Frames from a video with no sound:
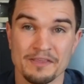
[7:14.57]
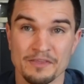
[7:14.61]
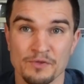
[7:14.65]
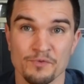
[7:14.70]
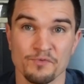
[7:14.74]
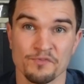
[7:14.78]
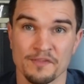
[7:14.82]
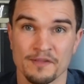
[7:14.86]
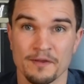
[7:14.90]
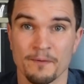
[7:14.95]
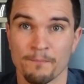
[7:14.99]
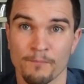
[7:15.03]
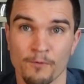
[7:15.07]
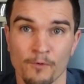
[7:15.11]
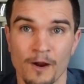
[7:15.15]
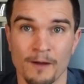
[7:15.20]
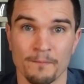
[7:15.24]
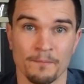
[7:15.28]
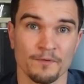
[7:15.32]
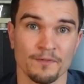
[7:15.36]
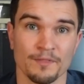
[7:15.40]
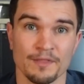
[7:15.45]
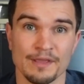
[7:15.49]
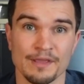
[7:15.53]
using a
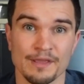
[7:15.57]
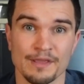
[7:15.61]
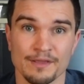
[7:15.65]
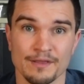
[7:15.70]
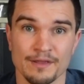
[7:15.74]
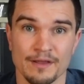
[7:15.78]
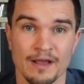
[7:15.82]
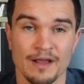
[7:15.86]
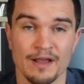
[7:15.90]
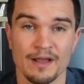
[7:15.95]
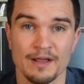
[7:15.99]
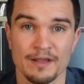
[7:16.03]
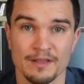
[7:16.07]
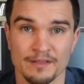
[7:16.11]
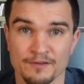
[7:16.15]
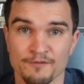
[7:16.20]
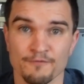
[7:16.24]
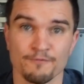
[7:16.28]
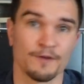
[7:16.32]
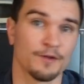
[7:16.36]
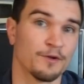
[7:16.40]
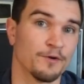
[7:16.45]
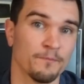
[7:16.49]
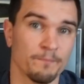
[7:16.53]
properly uh,
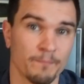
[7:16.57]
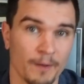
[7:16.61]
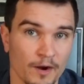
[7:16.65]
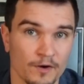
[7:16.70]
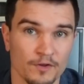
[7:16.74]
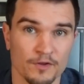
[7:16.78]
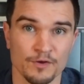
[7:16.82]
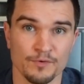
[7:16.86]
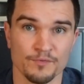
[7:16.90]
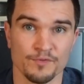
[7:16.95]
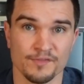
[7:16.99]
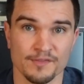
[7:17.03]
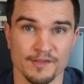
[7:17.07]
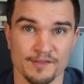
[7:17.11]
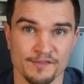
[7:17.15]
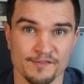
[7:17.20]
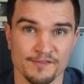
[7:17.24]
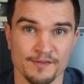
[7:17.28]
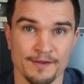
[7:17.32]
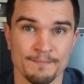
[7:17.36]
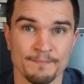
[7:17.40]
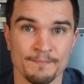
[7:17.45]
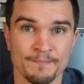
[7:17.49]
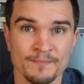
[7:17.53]
configured barcode
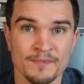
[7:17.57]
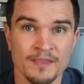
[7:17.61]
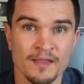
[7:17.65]
system.